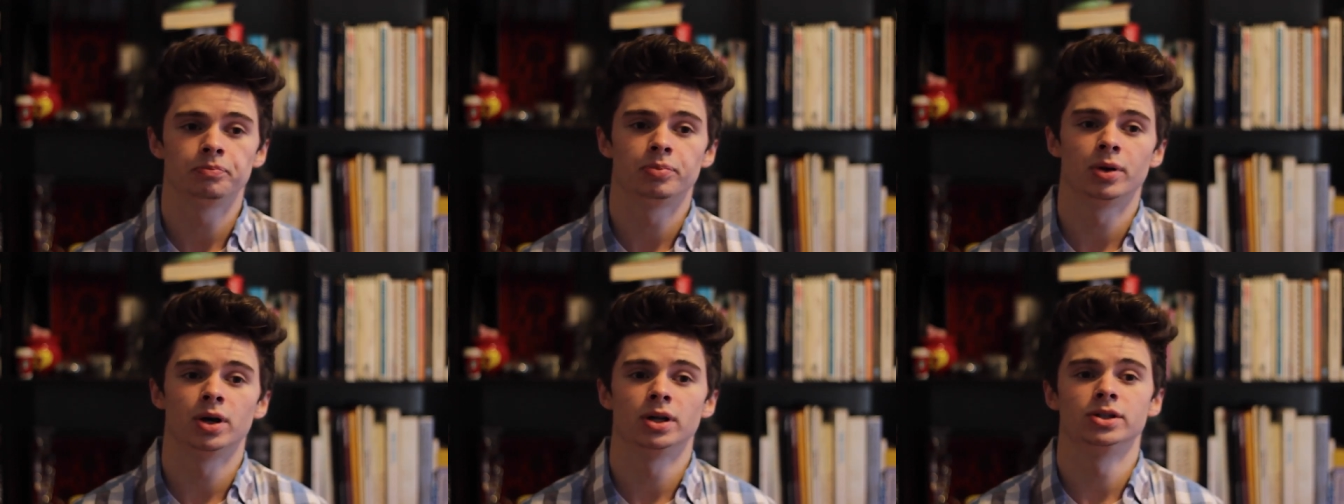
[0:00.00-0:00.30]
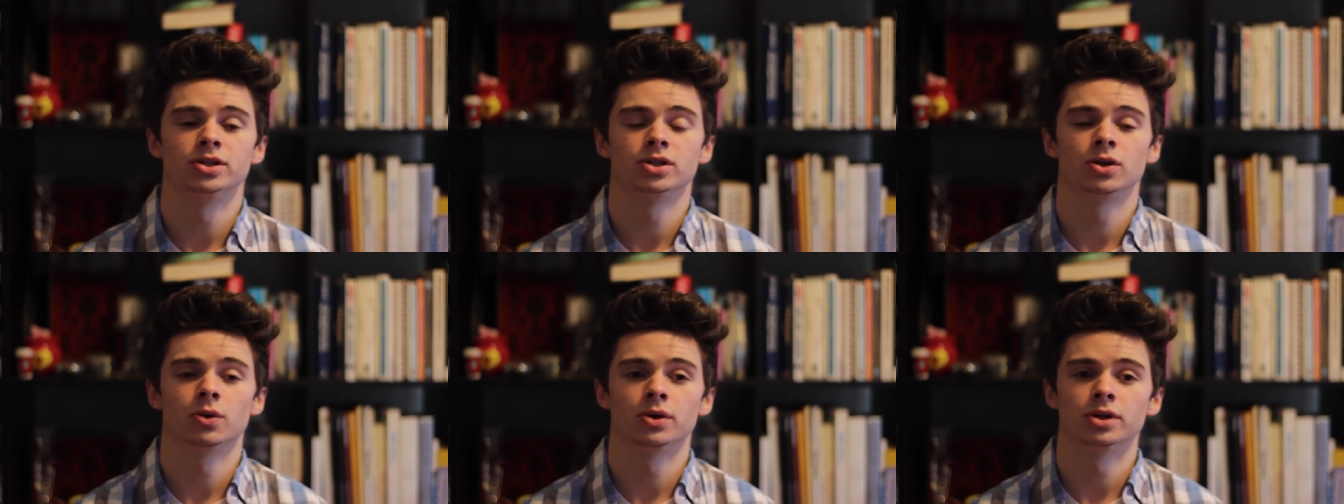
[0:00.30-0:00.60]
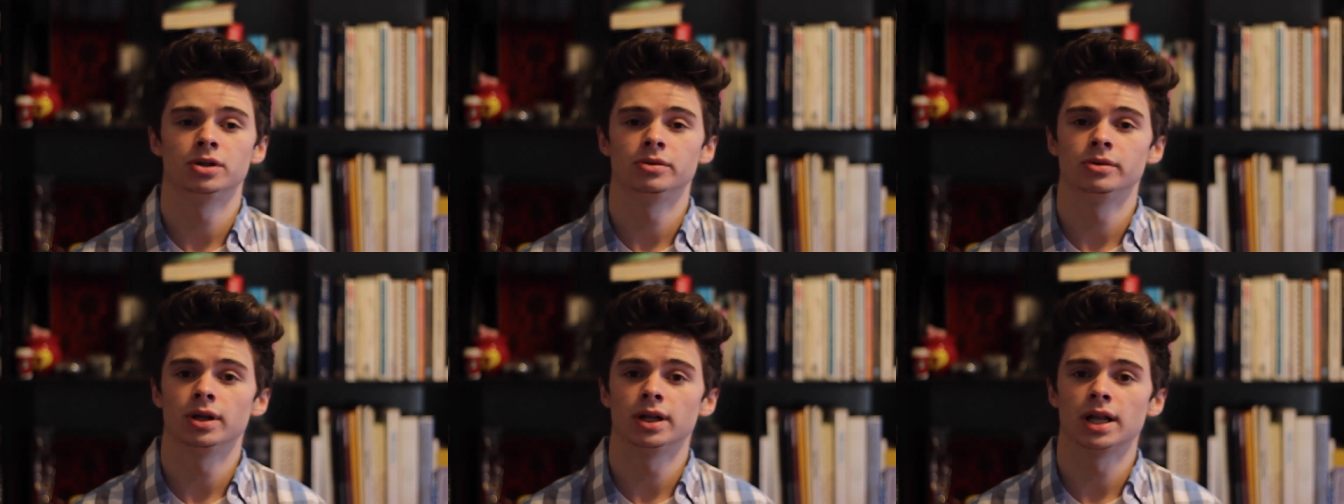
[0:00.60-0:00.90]
But it's
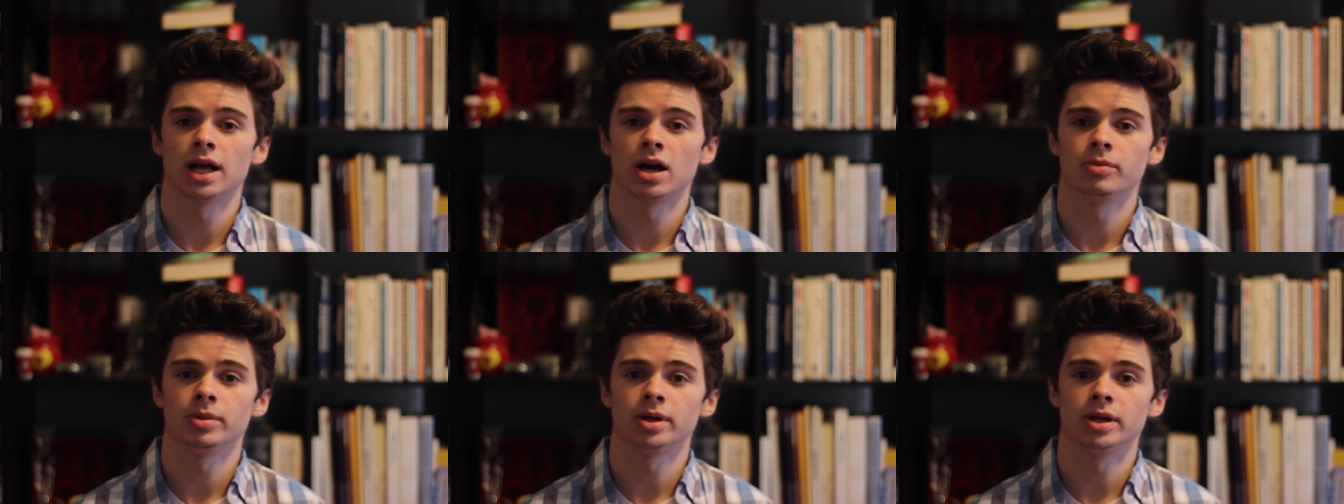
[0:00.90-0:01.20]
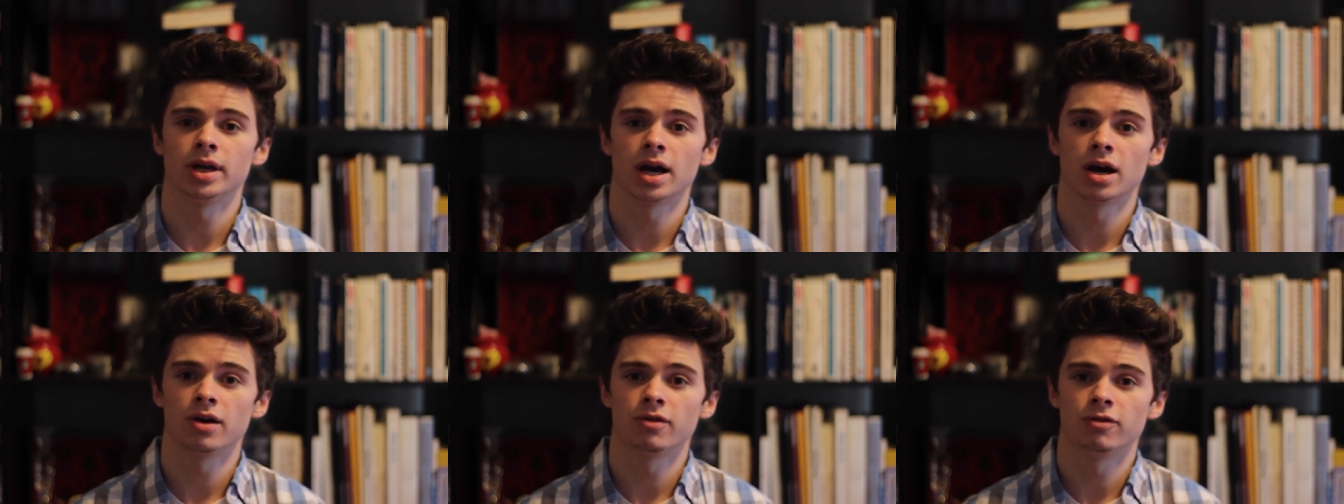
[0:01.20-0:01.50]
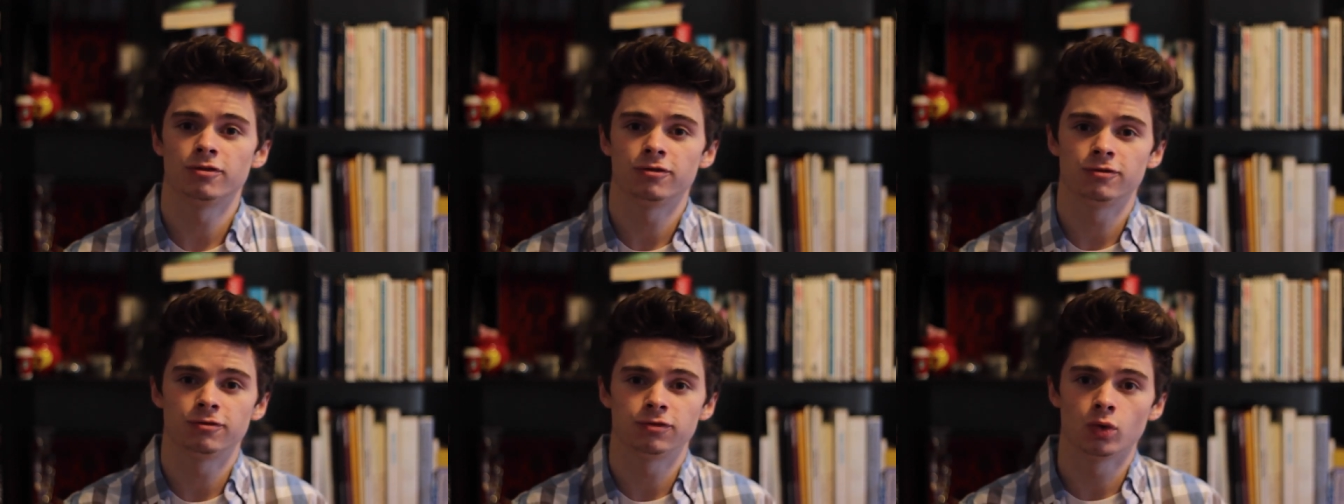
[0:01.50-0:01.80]
going to allow me to have
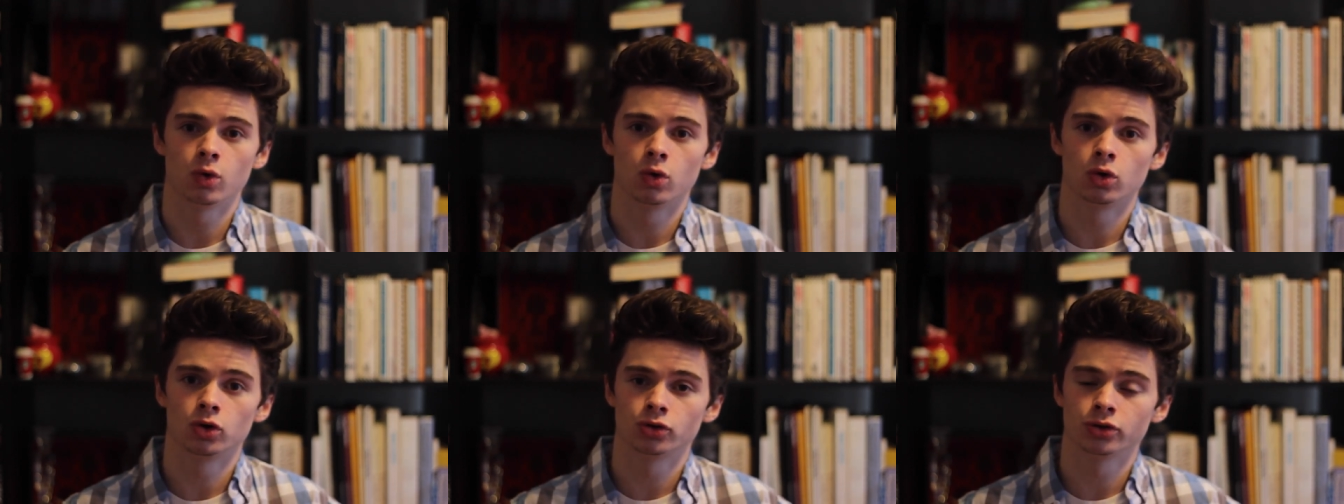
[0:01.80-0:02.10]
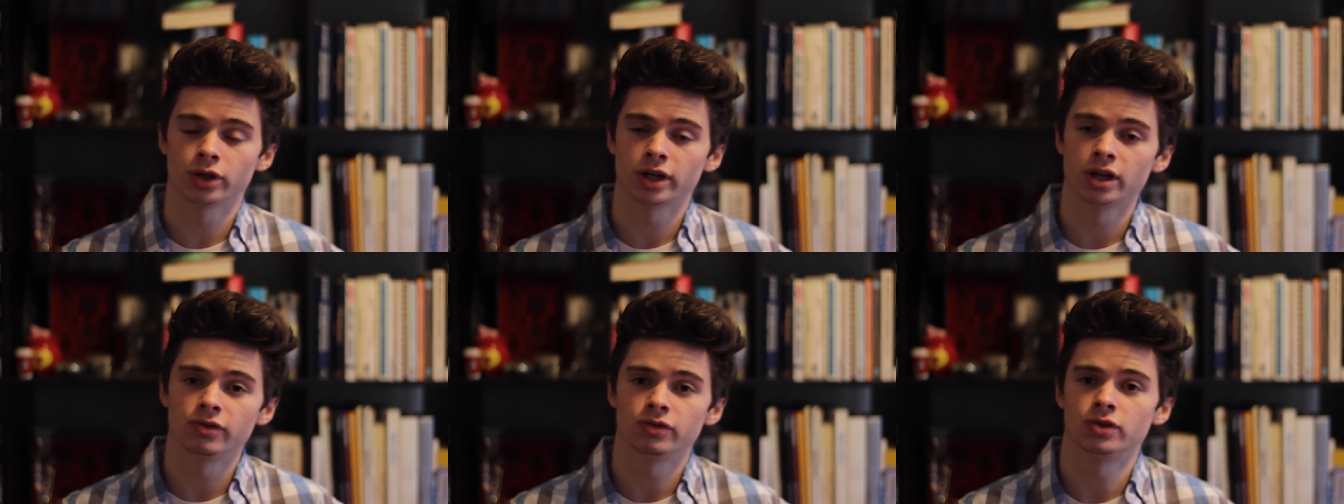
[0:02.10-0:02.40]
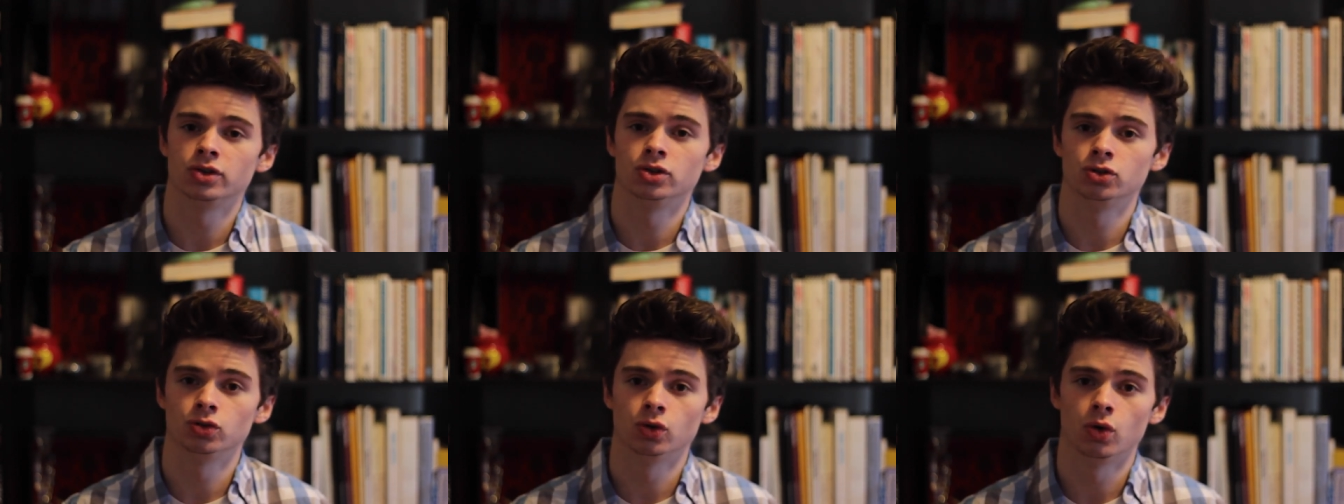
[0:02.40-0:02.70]
full creative
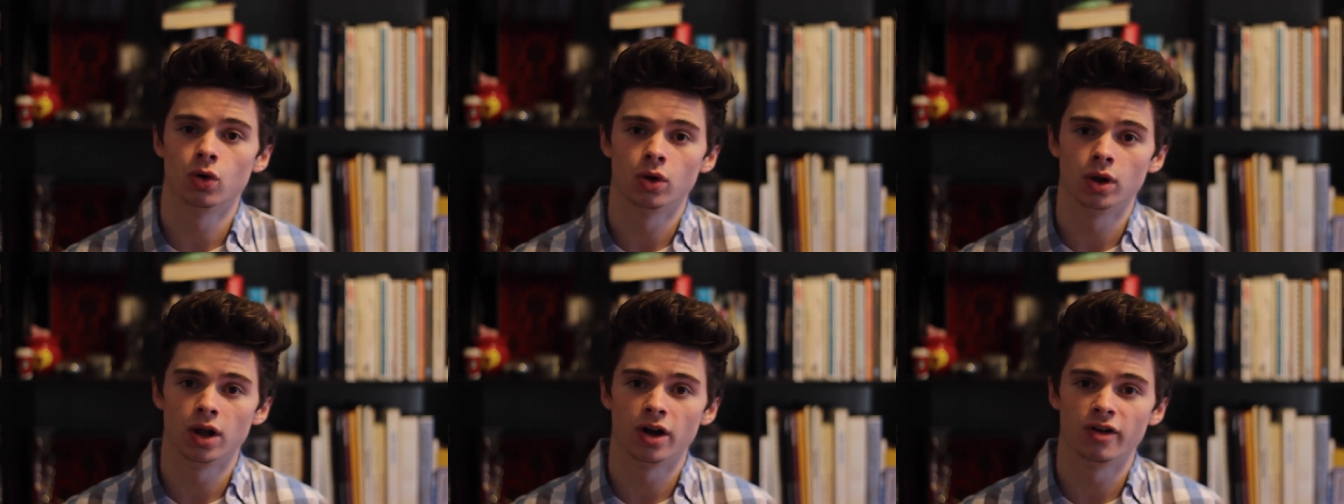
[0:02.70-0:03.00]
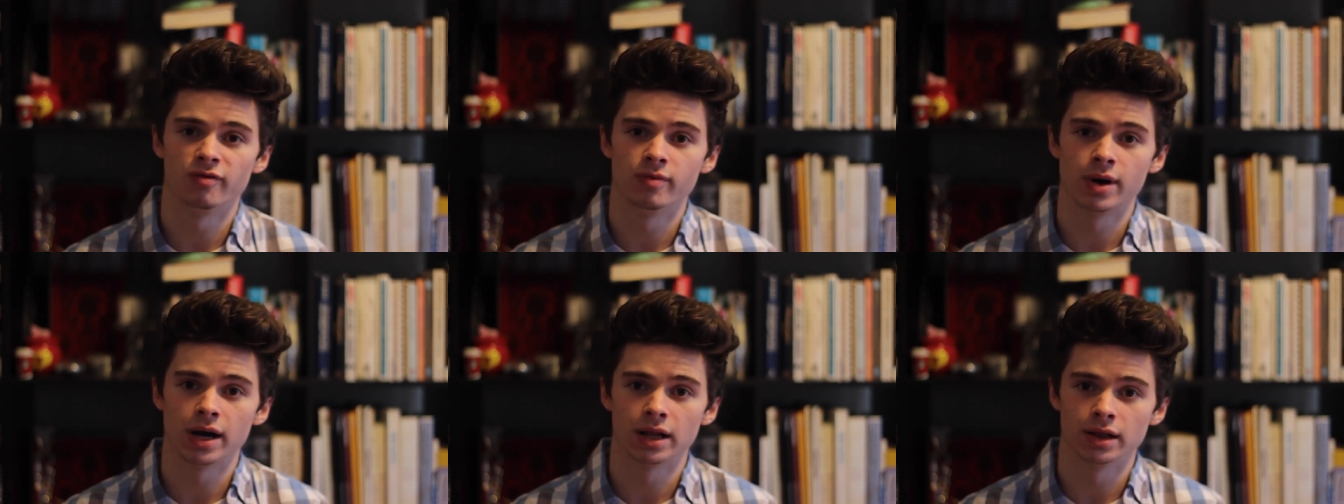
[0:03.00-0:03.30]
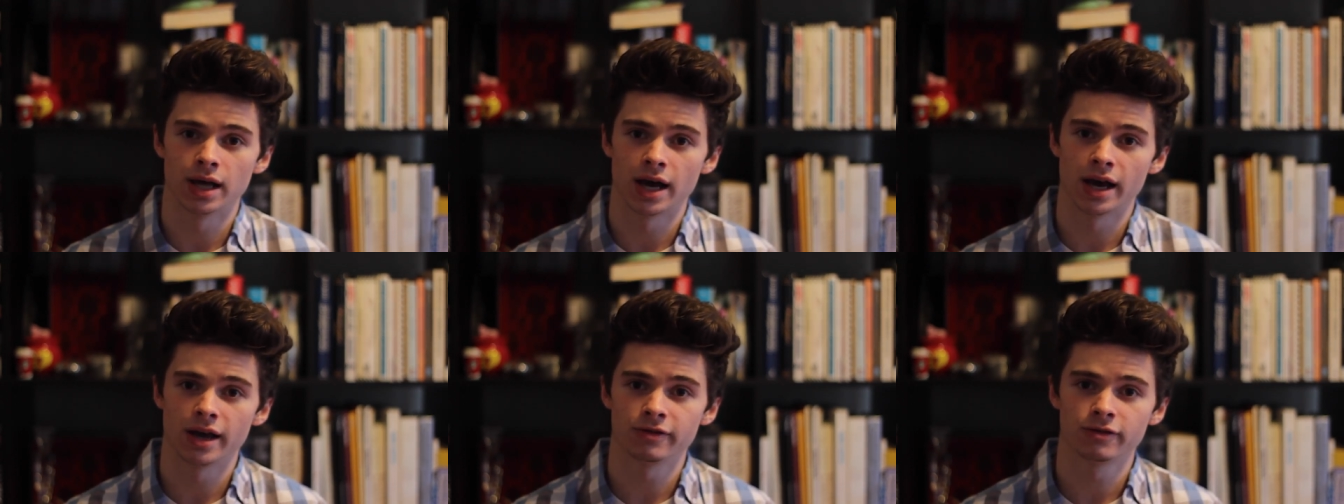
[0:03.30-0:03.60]
control of my
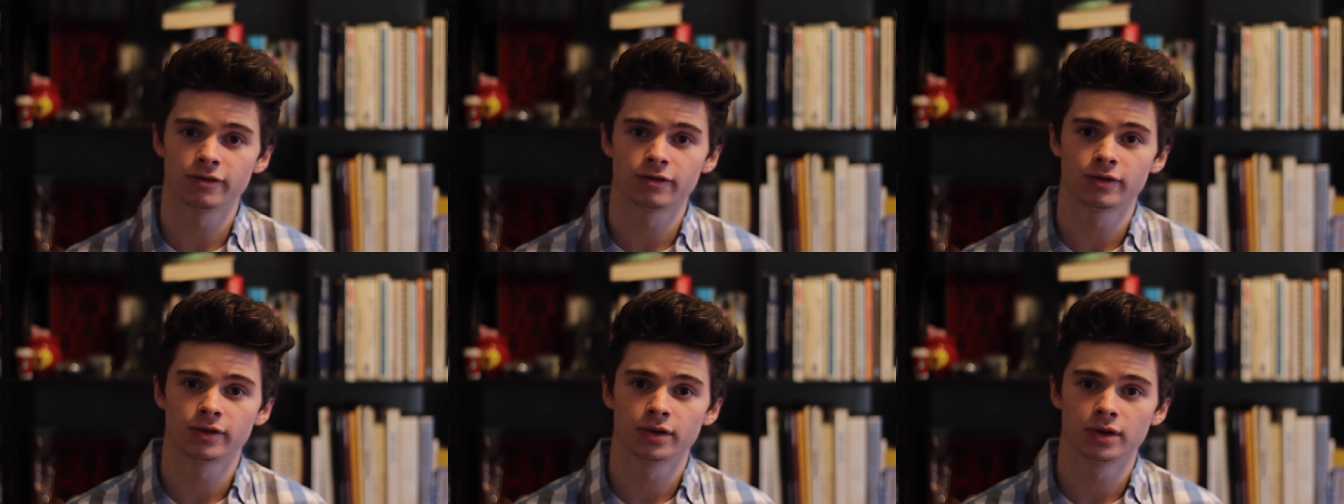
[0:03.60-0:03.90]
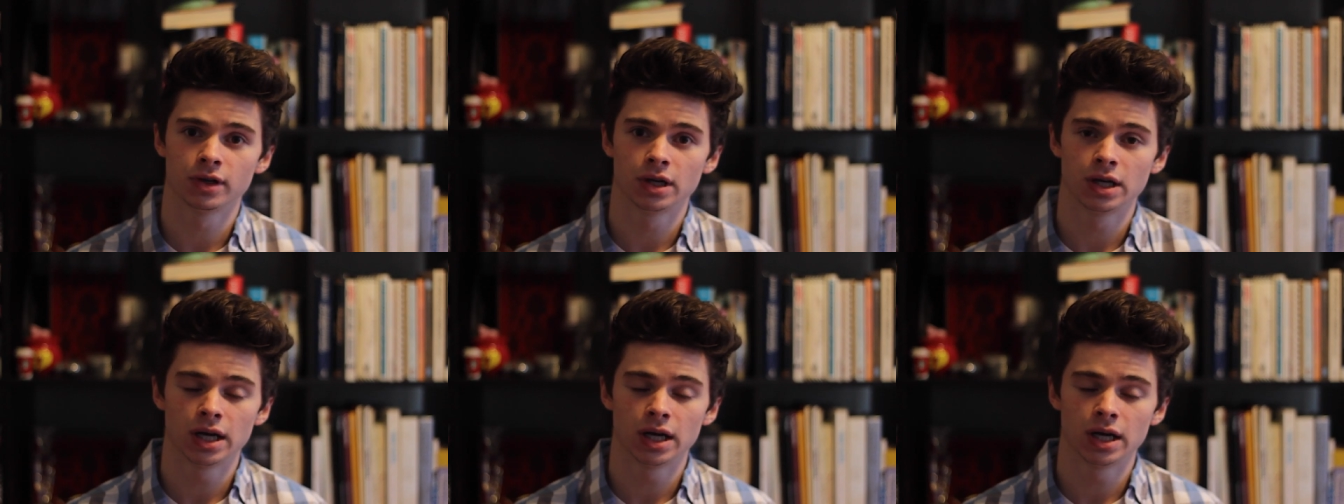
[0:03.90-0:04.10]
life.